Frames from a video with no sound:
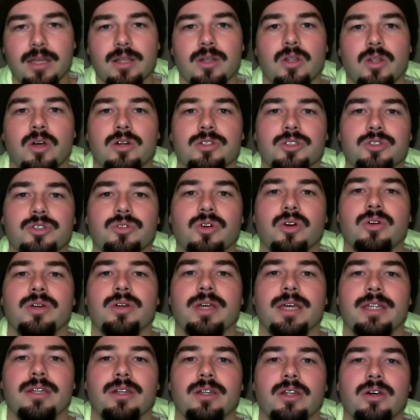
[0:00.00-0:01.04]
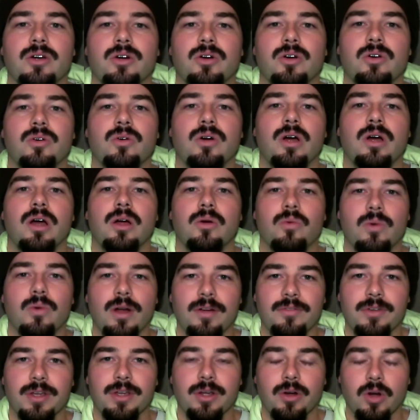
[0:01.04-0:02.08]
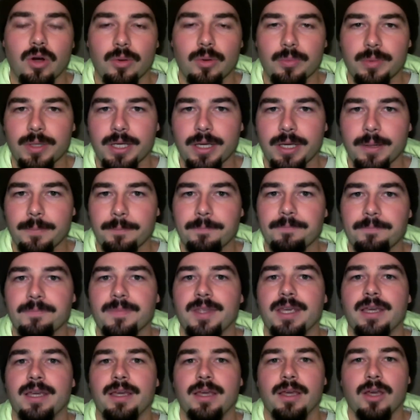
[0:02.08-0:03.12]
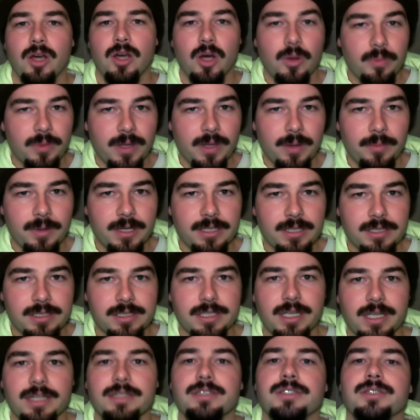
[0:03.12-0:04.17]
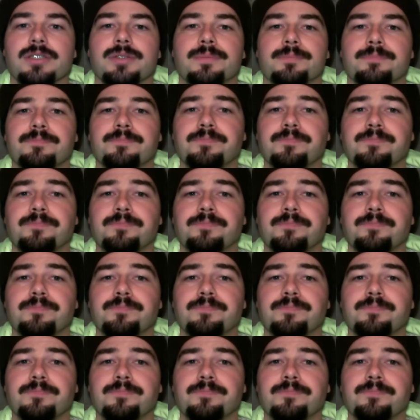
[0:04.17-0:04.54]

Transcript: long stroke and low revving RPM. Hope that made sense.